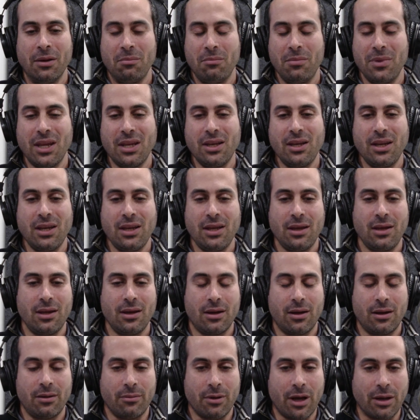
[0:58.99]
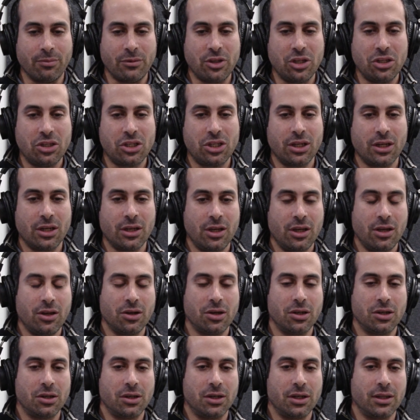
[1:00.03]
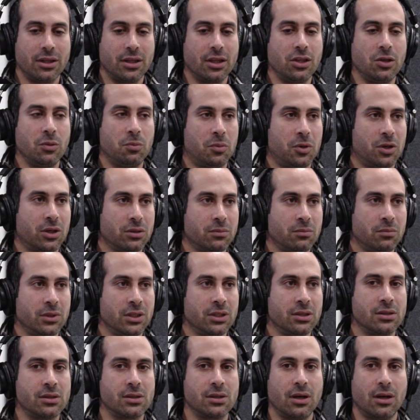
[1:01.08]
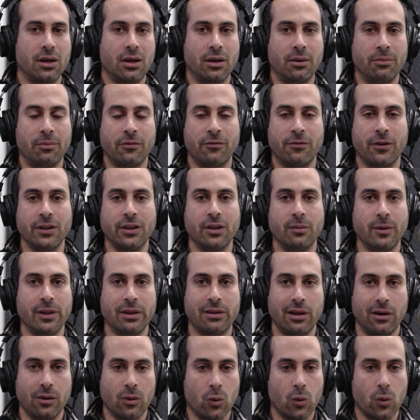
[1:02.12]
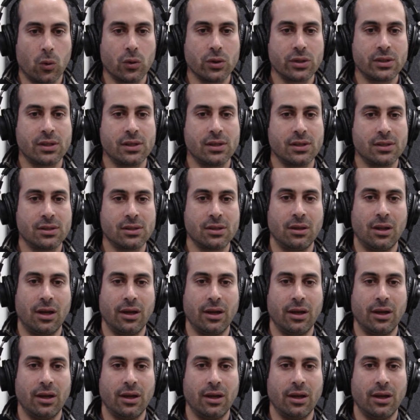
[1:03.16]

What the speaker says: mainly I'm teaching here in the department fundamental courses